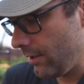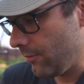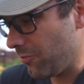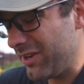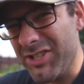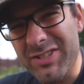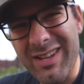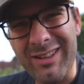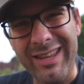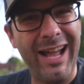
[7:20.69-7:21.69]
But it's just
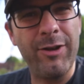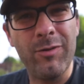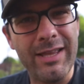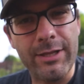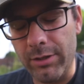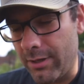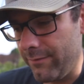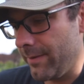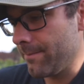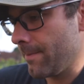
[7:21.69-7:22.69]
ugly. I don't like the look of
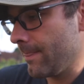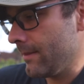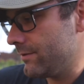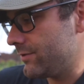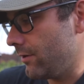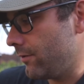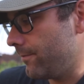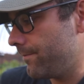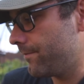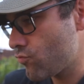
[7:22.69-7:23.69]
it. So
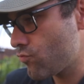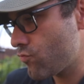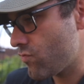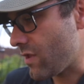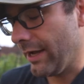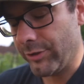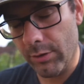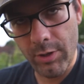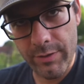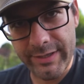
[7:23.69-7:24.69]
I don't
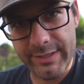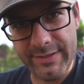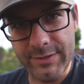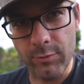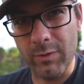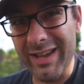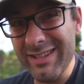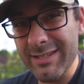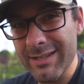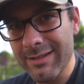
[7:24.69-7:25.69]
know that this is the
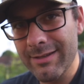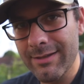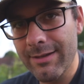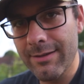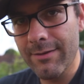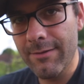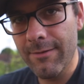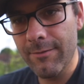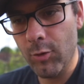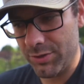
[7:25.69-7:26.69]
right
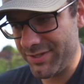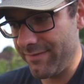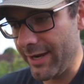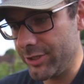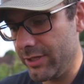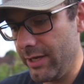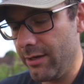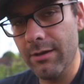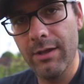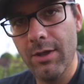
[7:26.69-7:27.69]
course of action
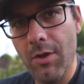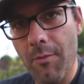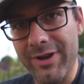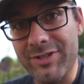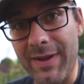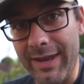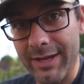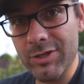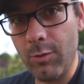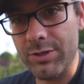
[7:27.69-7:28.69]
here, but it's my
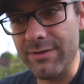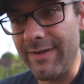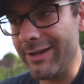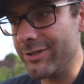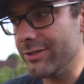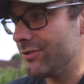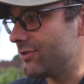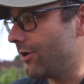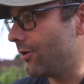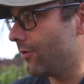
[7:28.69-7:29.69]
next course of action.
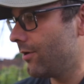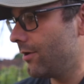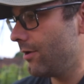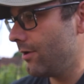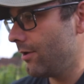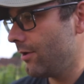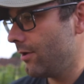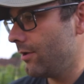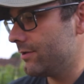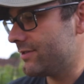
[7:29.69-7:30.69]
So
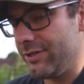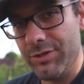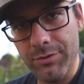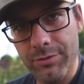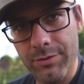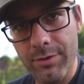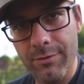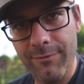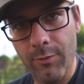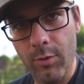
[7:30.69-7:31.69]
stay tuned
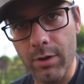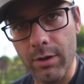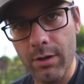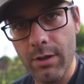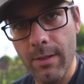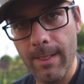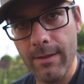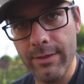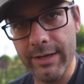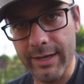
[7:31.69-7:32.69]
for
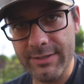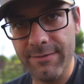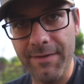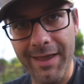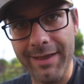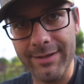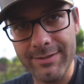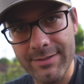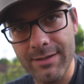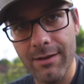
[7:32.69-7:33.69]
the next
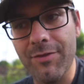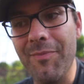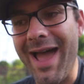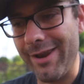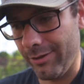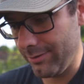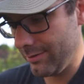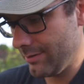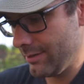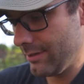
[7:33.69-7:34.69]
phase of the battle.
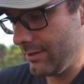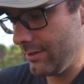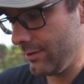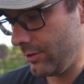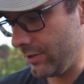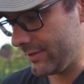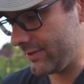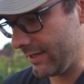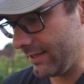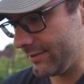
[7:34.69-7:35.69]
Chris
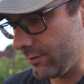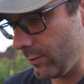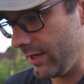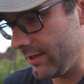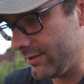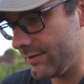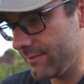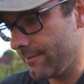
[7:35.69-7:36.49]
against the weeds.